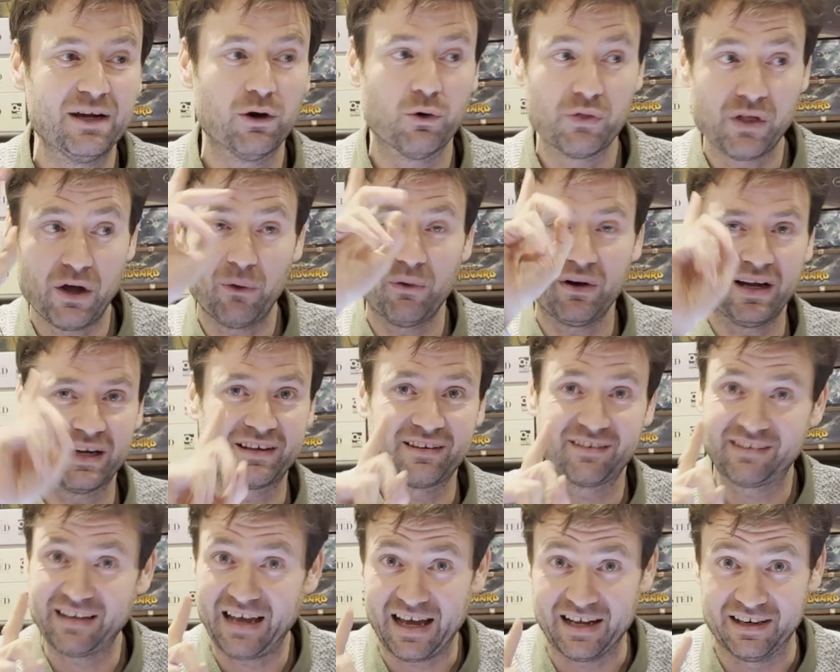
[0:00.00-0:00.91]
Although, like I
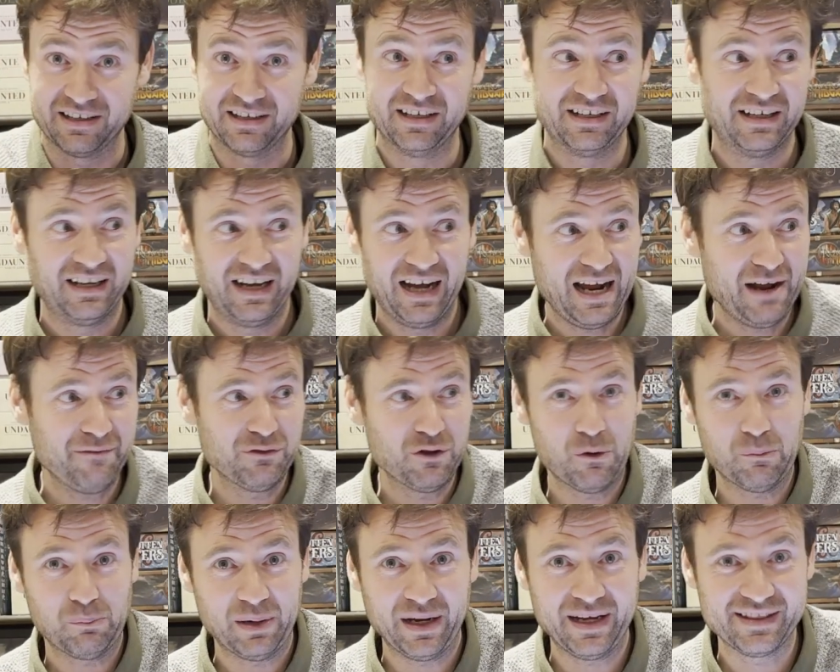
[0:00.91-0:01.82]
said, I have
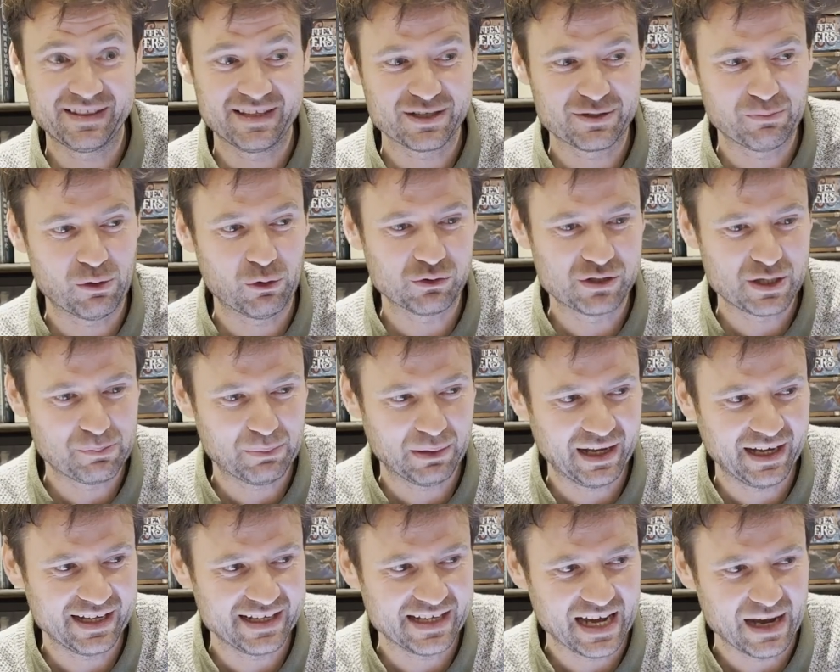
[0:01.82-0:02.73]
not played this
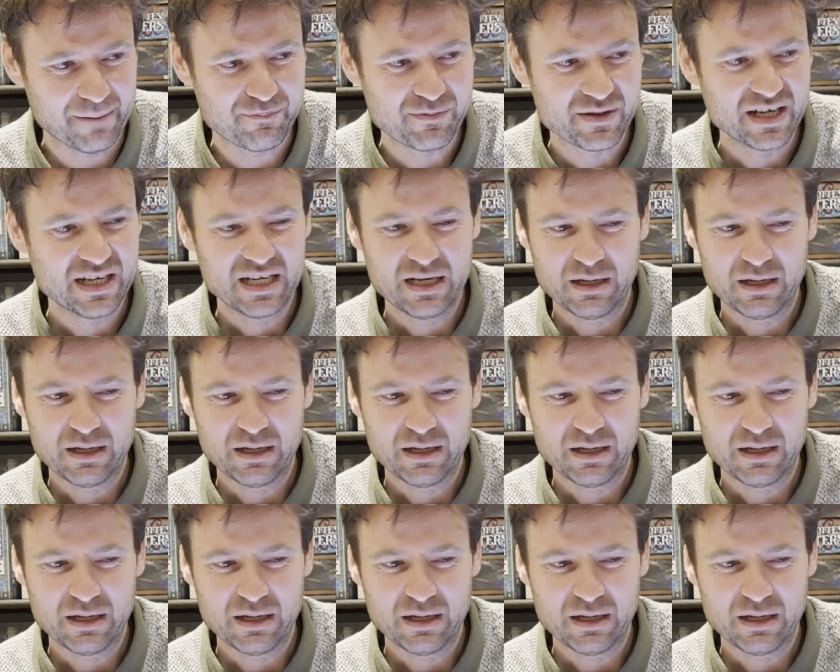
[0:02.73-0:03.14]
multiplayer yet,